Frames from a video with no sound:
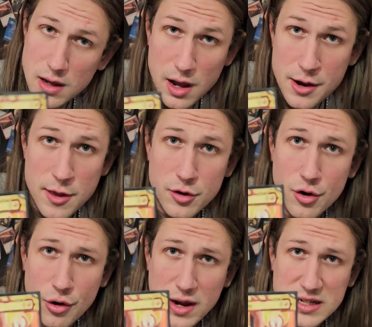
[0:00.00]

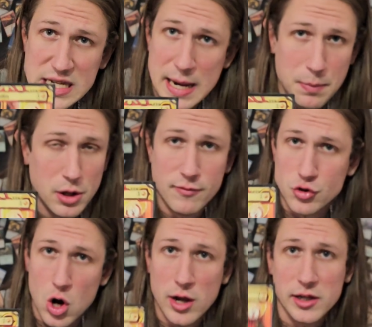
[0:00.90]
another example of
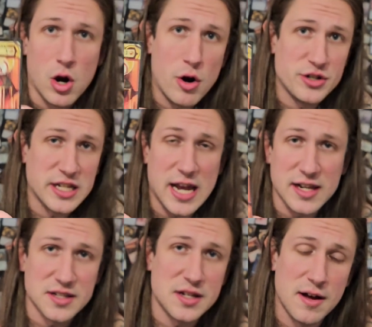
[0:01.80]
drawing cards and
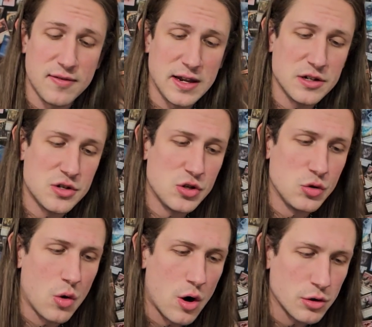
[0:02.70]
getting stuff
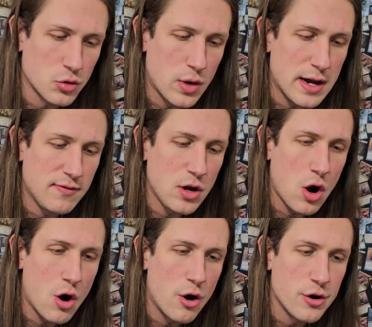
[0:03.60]
into our
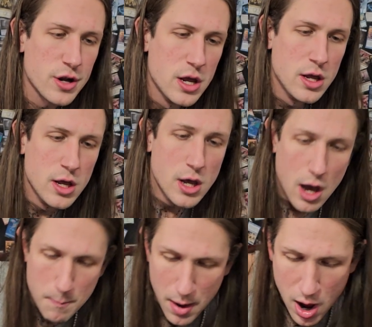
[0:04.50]
graveyard.
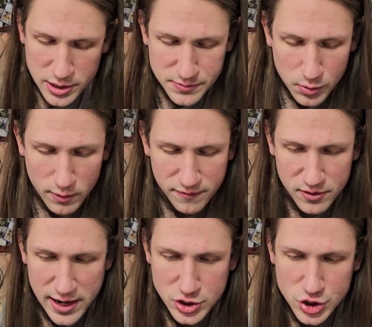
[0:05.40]
Pause for
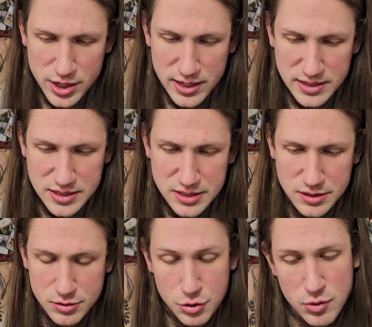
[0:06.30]
Reflection.
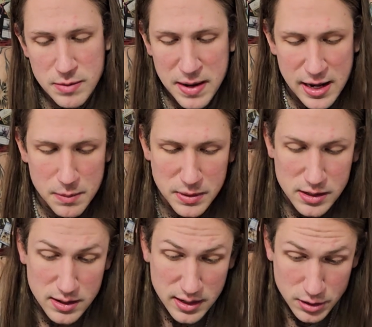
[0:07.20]
It's 3 mana,
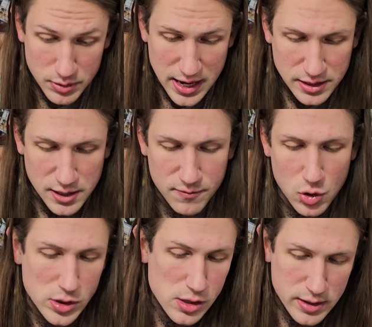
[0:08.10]
but you can
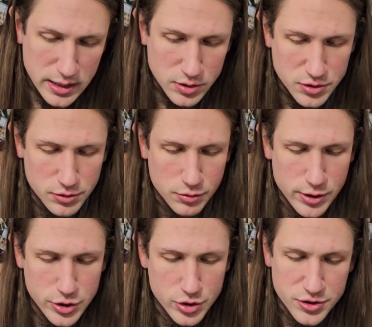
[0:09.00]
convoke it, you can use your
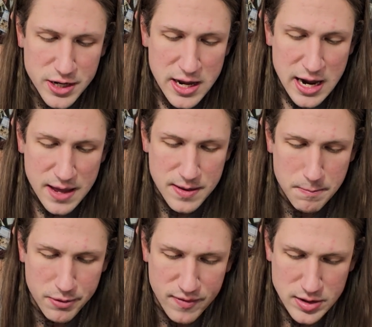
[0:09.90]
creatures, and then
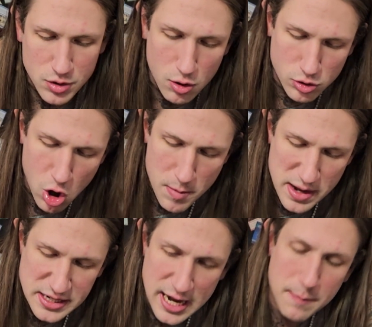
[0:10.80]
prevent all
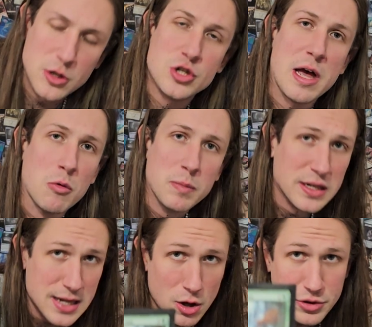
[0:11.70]
combat damage that would be
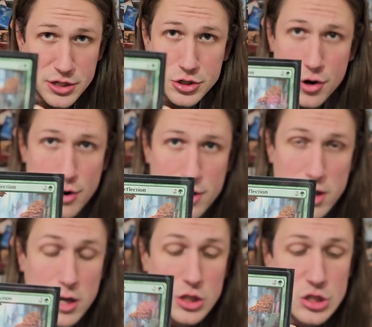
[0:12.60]
dealt this turn.
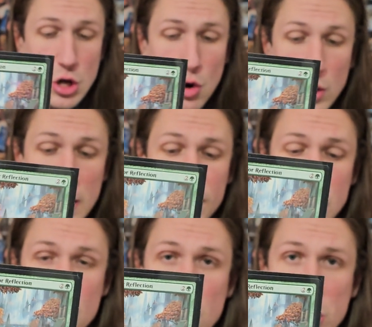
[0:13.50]
So if
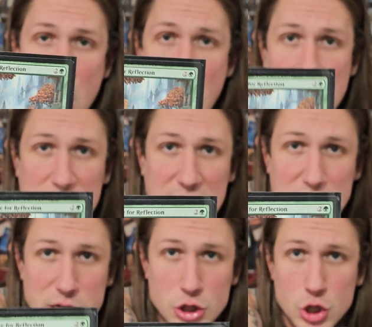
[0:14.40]
you're not
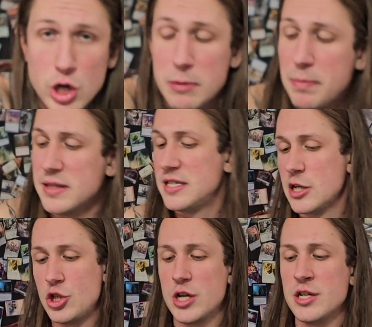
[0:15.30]
in good
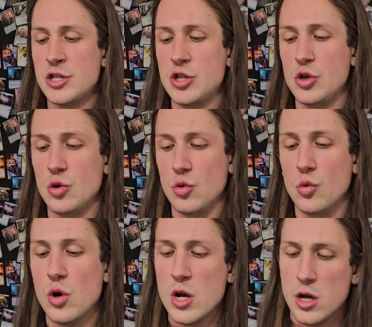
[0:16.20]
position
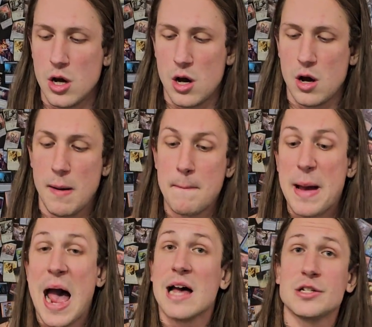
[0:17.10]
to
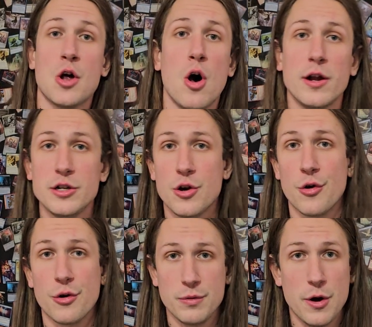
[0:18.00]
pass on
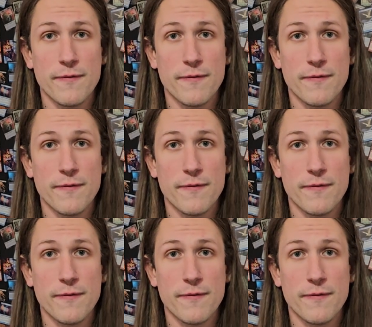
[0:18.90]
your